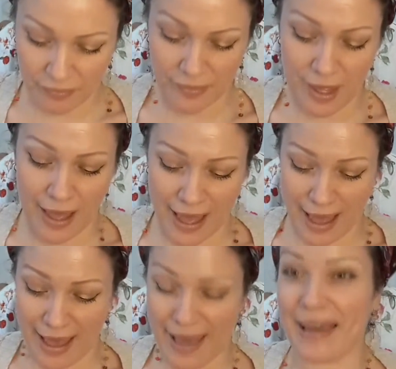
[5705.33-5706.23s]

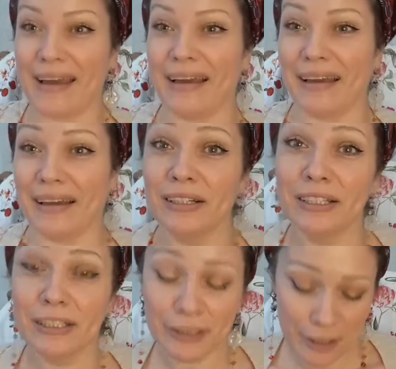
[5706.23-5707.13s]

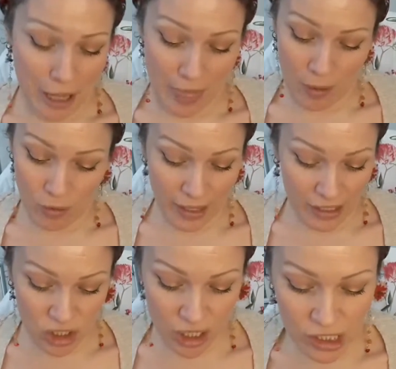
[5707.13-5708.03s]
And the one that
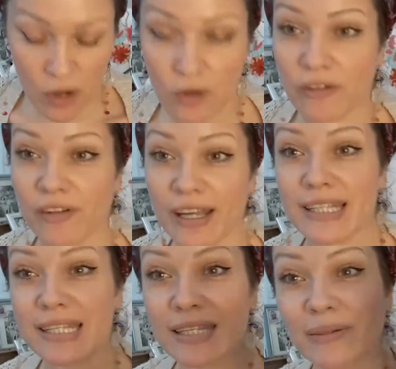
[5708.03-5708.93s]
turns over is